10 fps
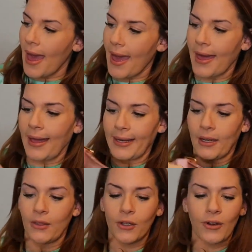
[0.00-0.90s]

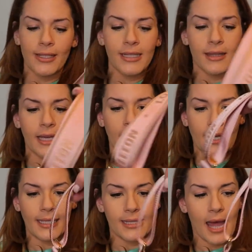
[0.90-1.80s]
And the crazy thing
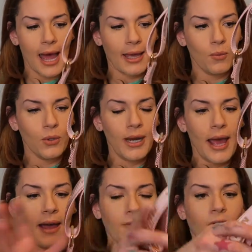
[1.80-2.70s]
is, I would
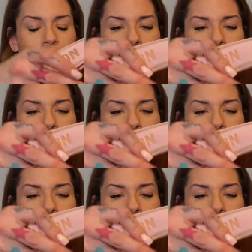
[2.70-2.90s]
have